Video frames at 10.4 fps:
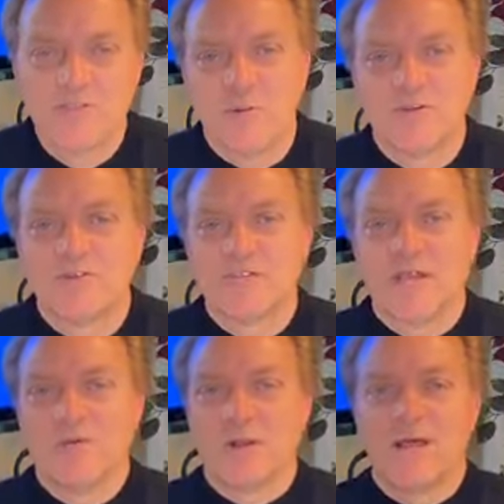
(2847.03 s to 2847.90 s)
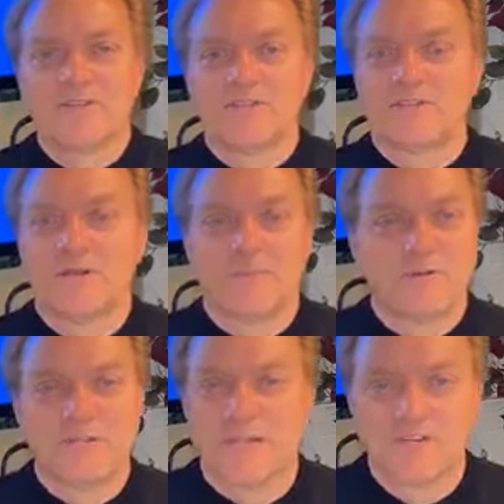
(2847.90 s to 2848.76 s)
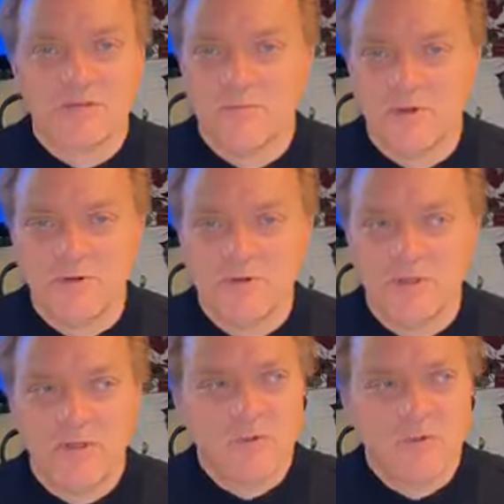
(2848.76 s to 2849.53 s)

as you understand we're not just in a protection mode,